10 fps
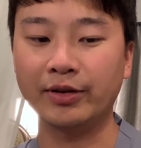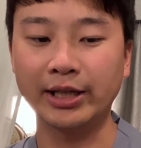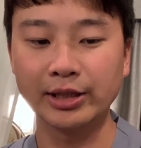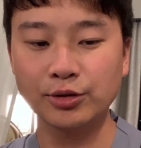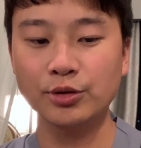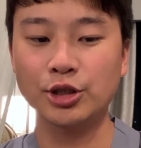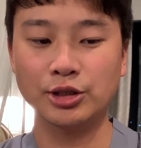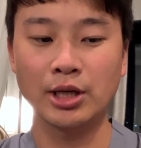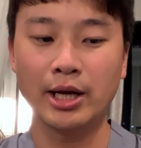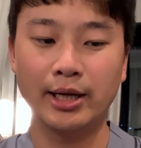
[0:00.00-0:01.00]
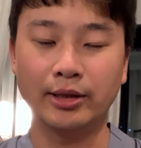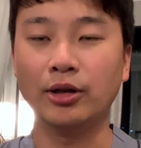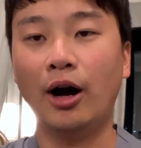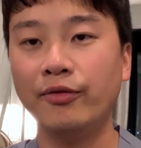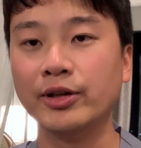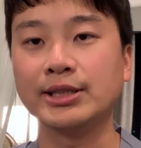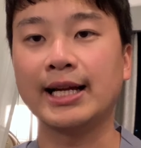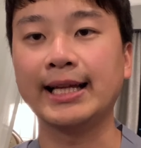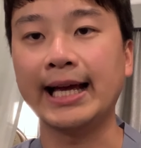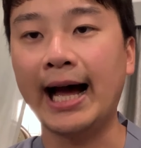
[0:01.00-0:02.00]
And this was just the office
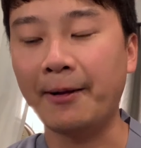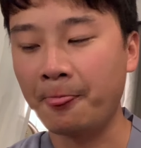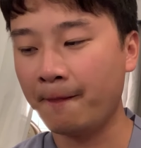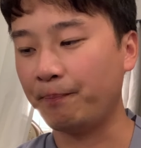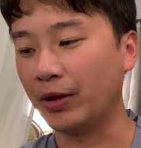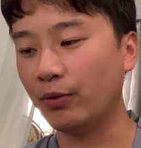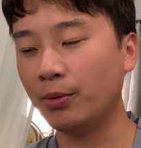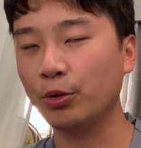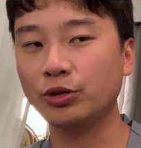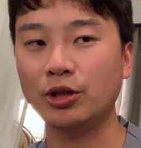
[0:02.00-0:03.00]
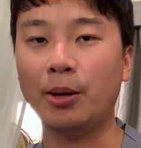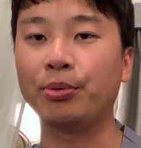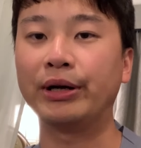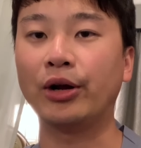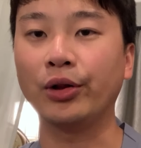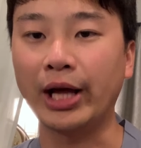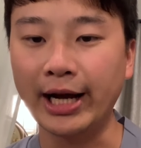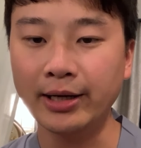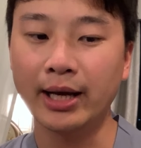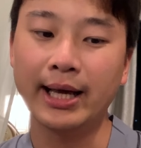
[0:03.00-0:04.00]
that they had. They were mostly operating
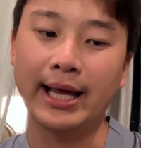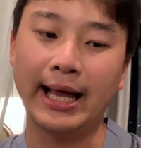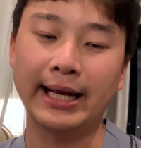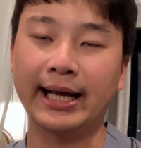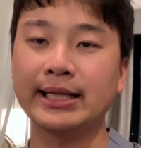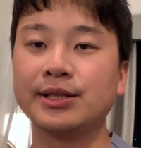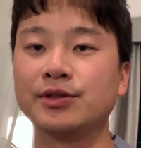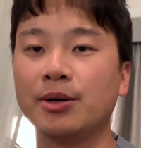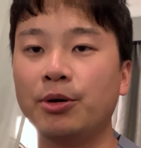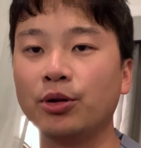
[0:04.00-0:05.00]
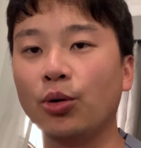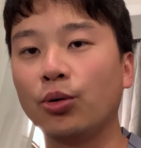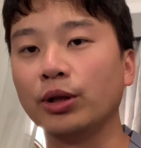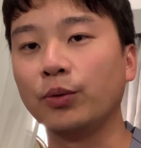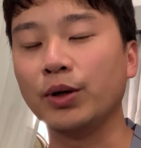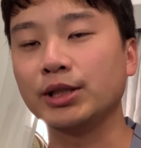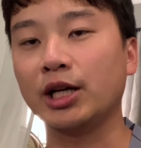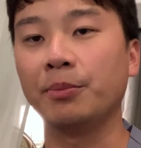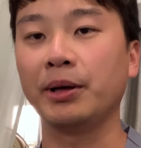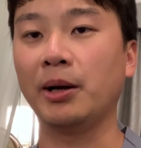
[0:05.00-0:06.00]
online, and I guess if someone locally wants to
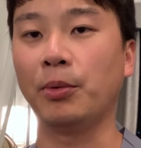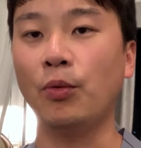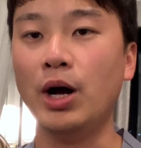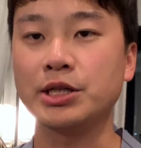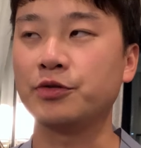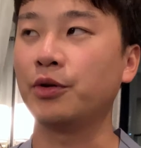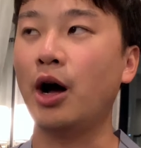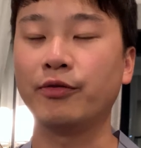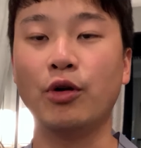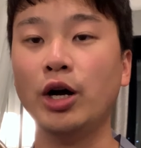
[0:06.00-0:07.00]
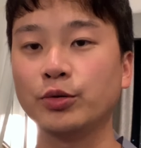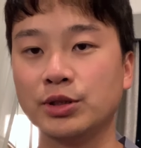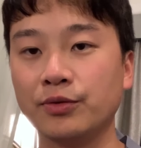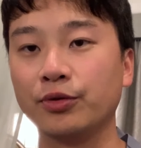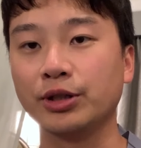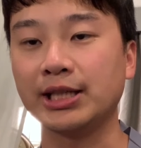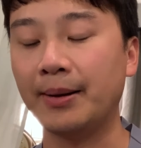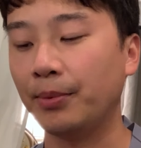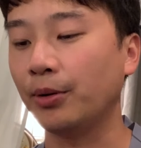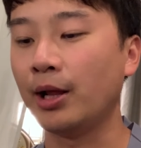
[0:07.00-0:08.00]
come pick up a watch off Rakuten, for
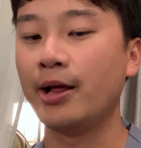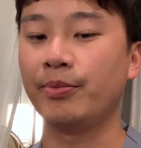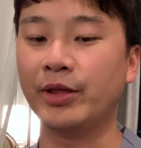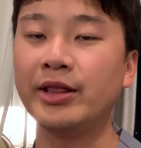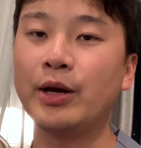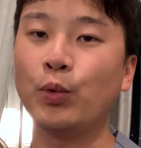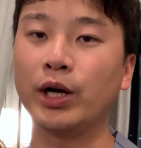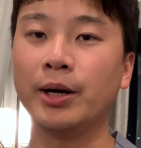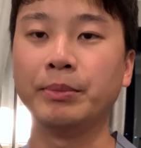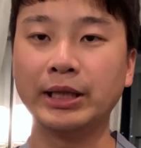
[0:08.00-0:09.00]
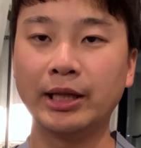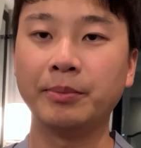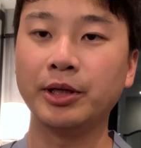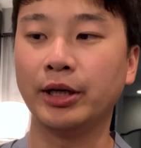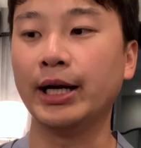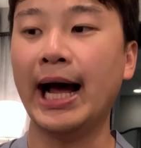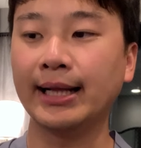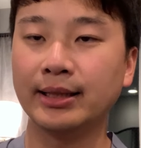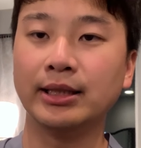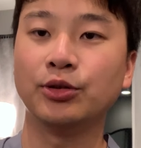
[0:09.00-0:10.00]
example, then they will come meet them here
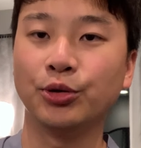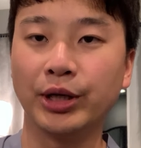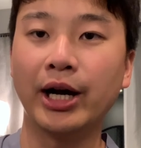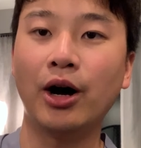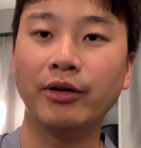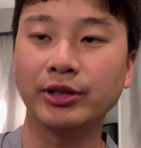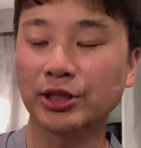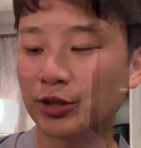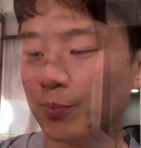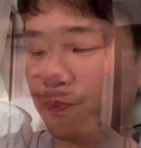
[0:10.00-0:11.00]
at the Turuya office.